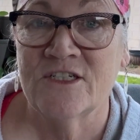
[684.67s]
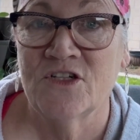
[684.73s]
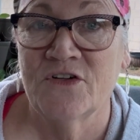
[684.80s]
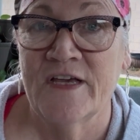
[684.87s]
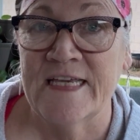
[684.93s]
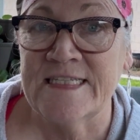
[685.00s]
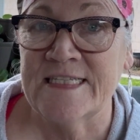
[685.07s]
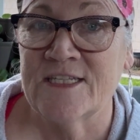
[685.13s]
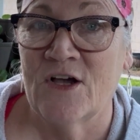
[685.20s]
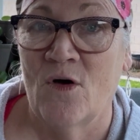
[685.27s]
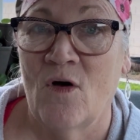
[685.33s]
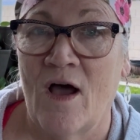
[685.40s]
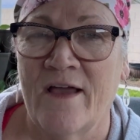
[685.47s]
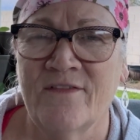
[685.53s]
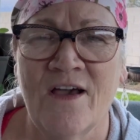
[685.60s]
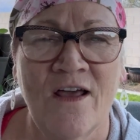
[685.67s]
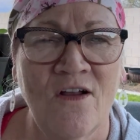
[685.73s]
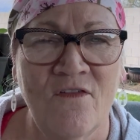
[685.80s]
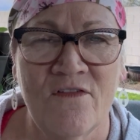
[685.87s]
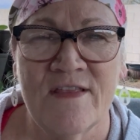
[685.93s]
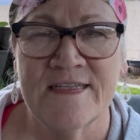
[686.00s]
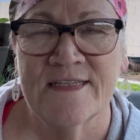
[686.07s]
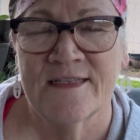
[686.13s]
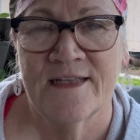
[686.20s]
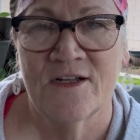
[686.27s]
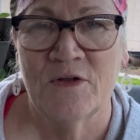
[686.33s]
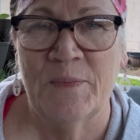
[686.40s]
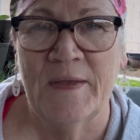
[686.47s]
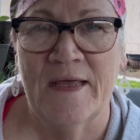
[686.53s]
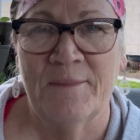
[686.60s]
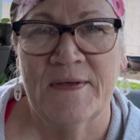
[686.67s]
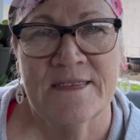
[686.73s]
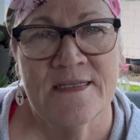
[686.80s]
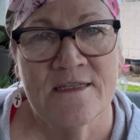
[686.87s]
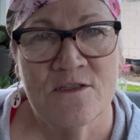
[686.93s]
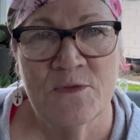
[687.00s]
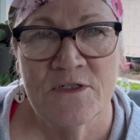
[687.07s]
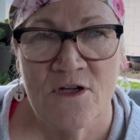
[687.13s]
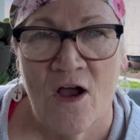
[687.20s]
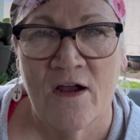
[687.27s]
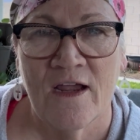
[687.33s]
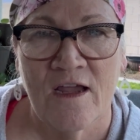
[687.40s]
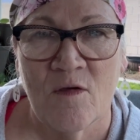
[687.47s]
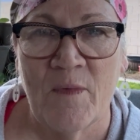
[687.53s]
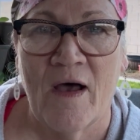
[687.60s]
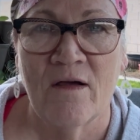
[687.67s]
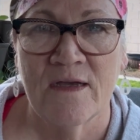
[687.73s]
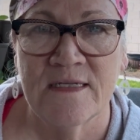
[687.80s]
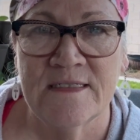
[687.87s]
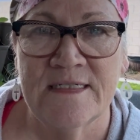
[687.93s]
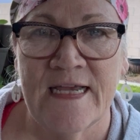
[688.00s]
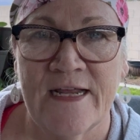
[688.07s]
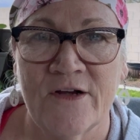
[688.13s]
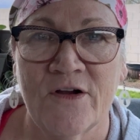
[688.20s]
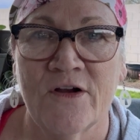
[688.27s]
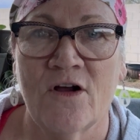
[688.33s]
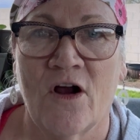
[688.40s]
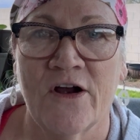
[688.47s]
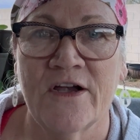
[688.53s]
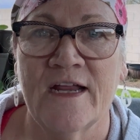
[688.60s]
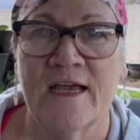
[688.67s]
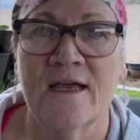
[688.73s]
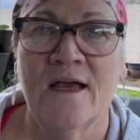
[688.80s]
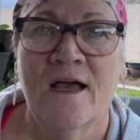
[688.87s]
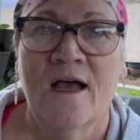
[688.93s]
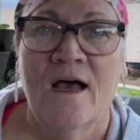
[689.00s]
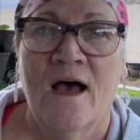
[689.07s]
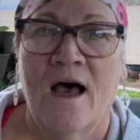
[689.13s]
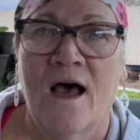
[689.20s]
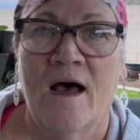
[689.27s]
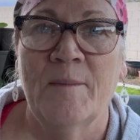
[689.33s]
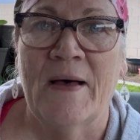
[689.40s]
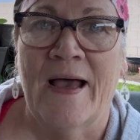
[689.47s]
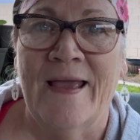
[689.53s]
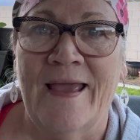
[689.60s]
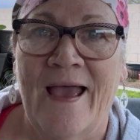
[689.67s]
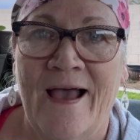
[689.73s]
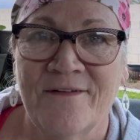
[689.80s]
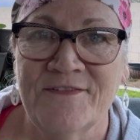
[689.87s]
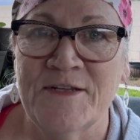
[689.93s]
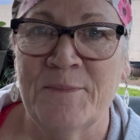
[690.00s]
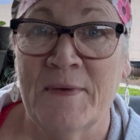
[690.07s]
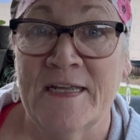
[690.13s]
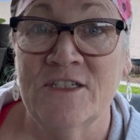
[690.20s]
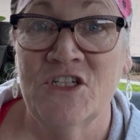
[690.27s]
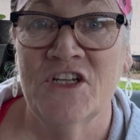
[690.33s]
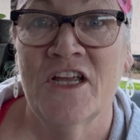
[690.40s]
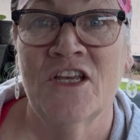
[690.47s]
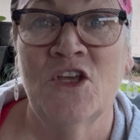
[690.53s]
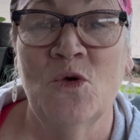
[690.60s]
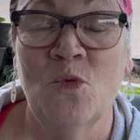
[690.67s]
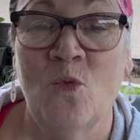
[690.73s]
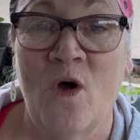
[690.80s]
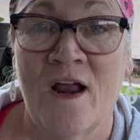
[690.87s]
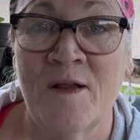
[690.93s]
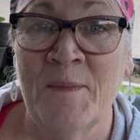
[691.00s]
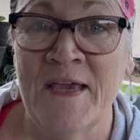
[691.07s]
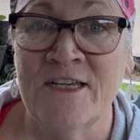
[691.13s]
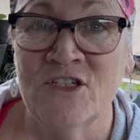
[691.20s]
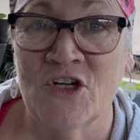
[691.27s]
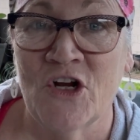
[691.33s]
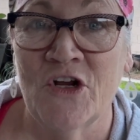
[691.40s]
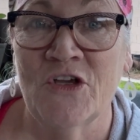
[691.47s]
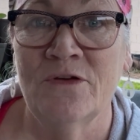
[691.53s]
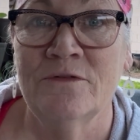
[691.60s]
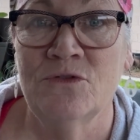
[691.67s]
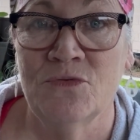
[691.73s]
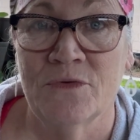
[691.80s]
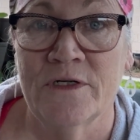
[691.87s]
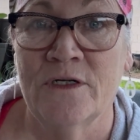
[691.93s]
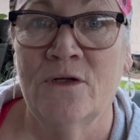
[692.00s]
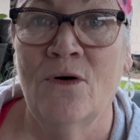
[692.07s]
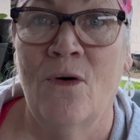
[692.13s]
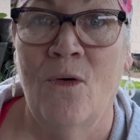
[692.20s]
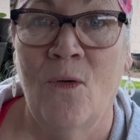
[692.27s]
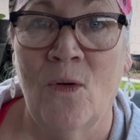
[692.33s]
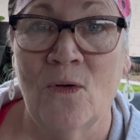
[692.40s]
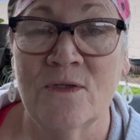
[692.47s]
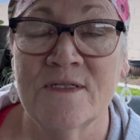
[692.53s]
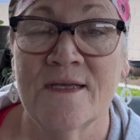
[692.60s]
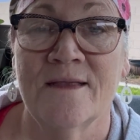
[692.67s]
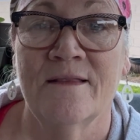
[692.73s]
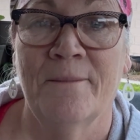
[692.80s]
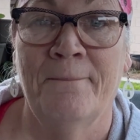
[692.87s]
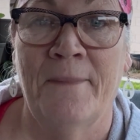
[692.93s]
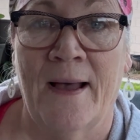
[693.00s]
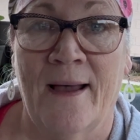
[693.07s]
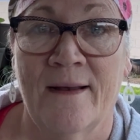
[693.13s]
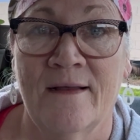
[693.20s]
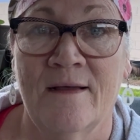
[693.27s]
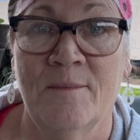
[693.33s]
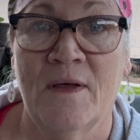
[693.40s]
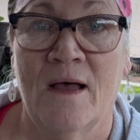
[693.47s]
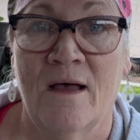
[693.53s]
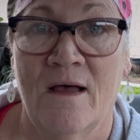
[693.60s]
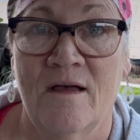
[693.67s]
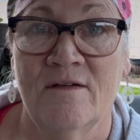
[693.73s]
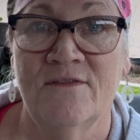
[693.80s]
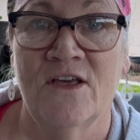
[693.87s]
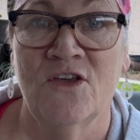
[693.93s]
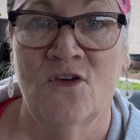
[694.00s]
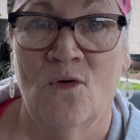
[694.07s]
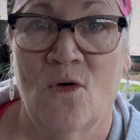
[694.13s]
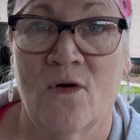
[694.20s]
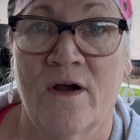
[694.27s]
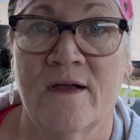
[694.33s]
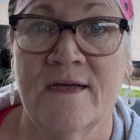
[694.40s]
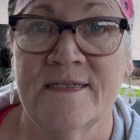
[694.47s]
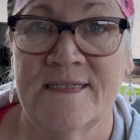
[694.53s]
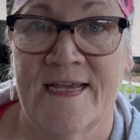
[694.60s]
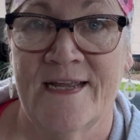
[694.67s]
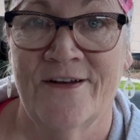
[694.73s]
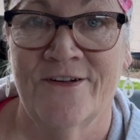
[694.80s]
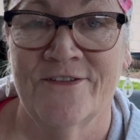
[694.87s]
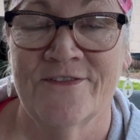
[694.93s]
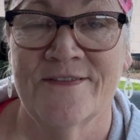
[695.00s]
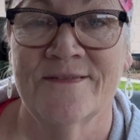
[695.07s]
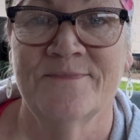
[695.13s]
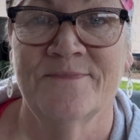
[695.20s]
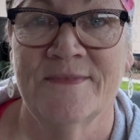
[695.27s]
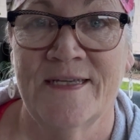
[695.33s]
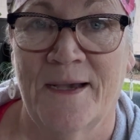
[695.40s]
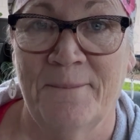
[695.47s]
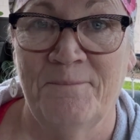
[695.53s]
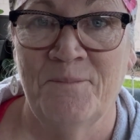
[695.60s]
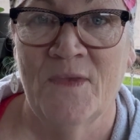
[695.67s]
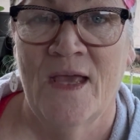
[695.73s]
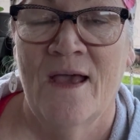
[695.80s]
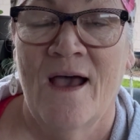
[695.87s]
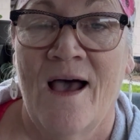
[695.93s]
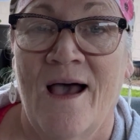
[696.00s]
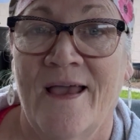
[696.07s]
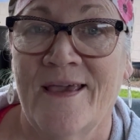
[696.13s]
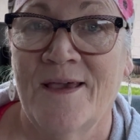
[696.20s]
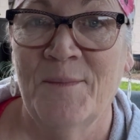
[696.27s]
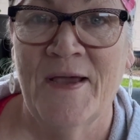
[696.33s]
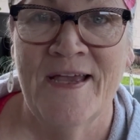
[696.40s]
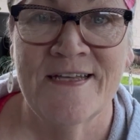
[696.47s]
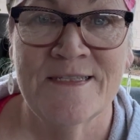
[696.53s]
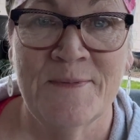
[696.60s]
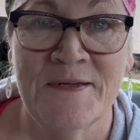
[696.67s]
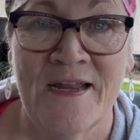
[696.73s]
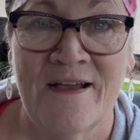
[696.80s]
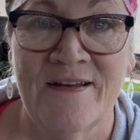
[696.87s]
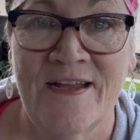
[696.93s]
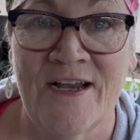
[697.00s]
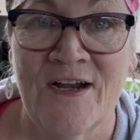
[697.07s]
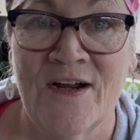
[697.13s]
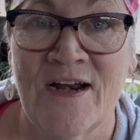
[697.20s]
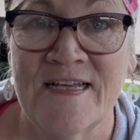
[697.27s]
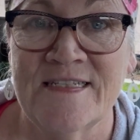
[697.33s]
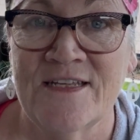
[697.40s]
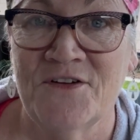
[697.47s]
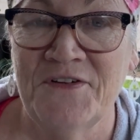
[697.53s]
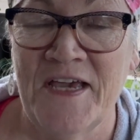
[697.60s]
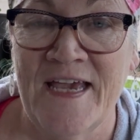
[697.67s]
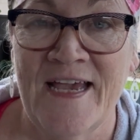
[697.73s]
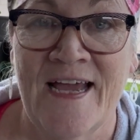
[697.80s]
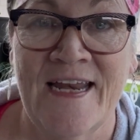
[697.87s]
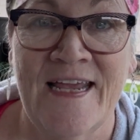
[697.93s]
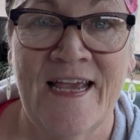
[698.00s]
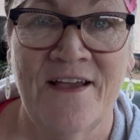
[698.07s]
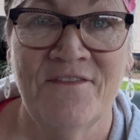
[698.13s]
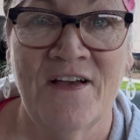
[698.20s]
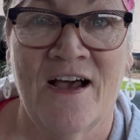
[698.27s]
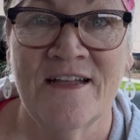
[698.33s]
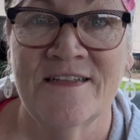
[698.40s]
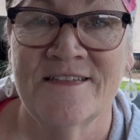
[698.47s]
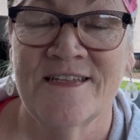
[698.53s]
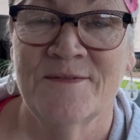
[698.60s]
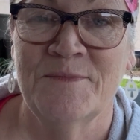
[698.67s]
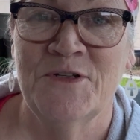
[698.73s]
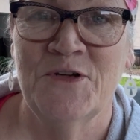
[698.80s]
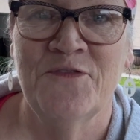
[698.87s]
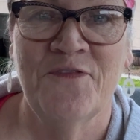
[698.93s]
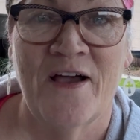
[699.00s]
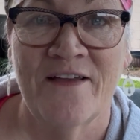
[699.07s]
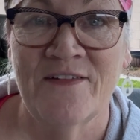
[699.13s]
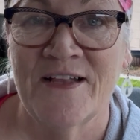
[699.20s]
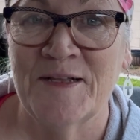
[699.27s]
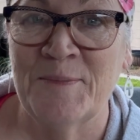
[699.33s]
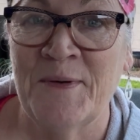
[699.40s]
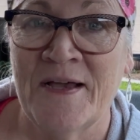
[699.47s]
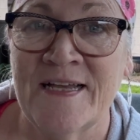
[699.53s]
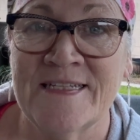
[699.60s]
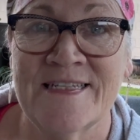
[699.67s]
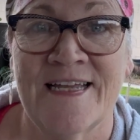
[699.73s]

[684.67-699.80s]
Okay, so I've gone over this a little bit, but since we're talking about container gardening, I have to mention you want to make sure you drill holes in the bottom of your containers. Yep. I get my husband out here and I say, okay, honey, I've got some new 5-gallon buckets.